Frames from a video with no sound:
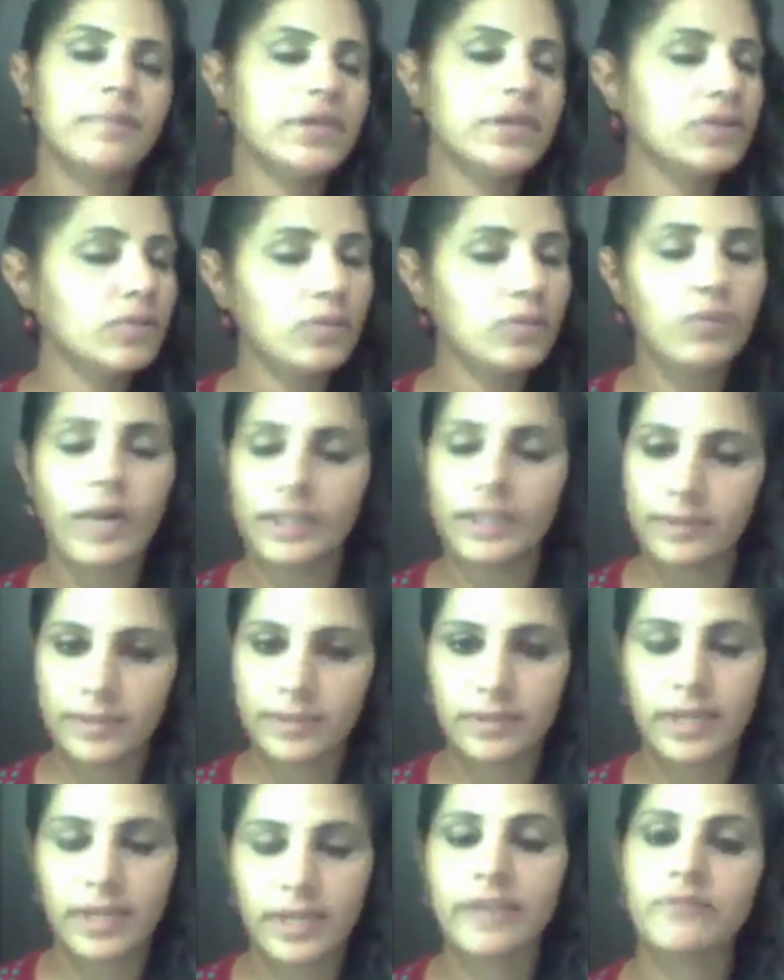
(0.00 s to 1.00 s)
but no
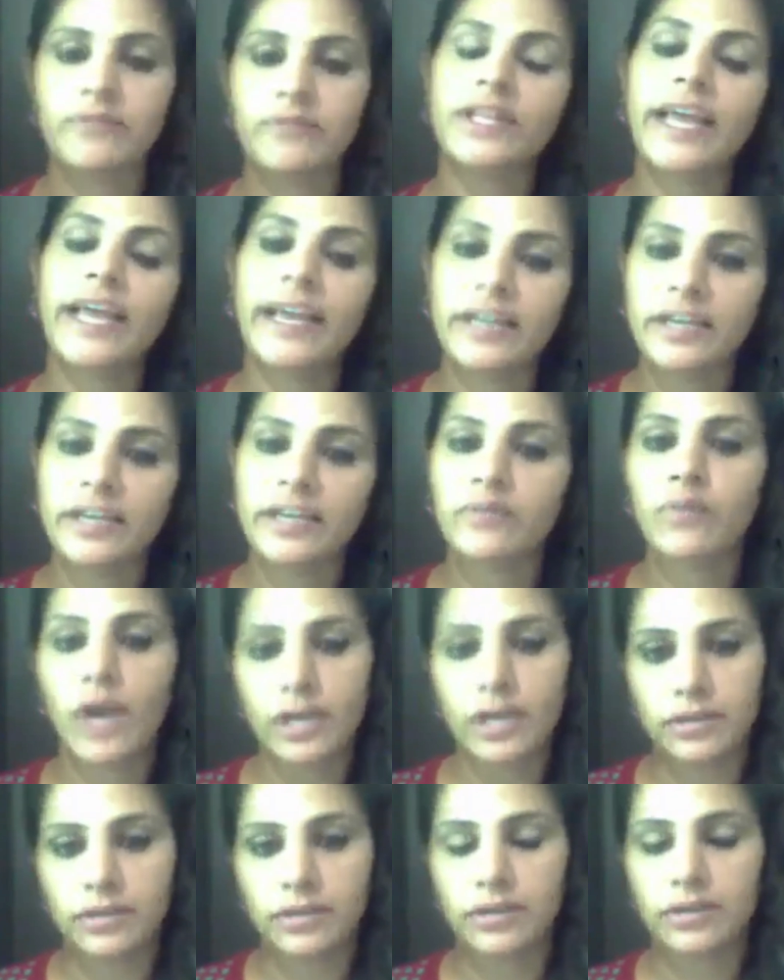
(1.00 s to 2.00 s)
once, with
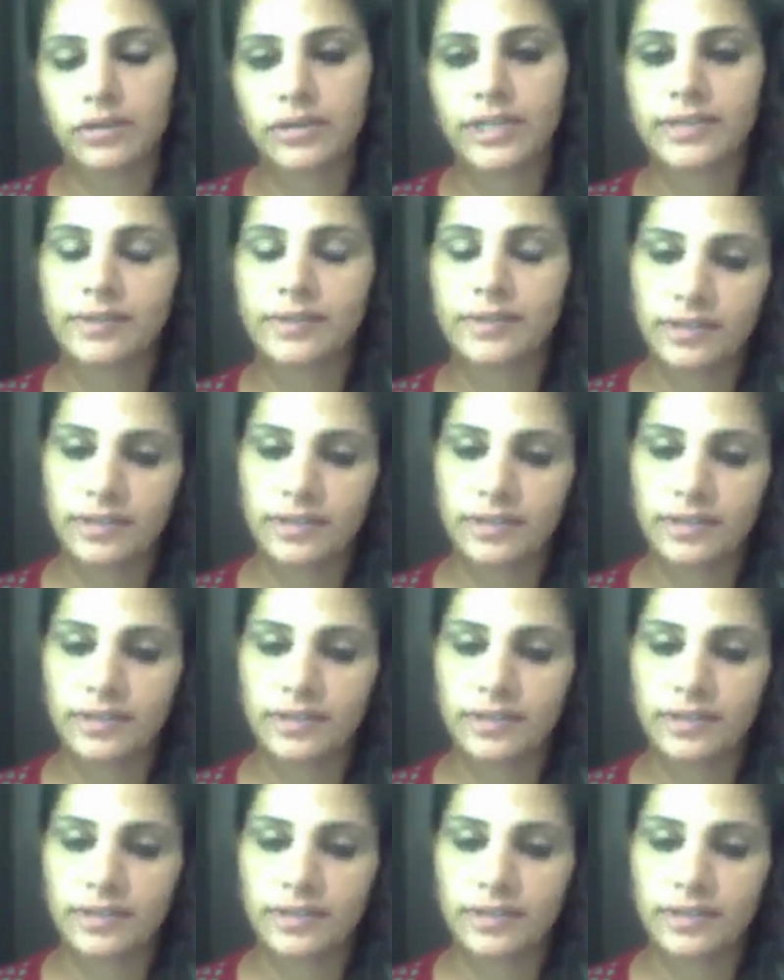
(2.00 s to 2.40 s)
anyone. That's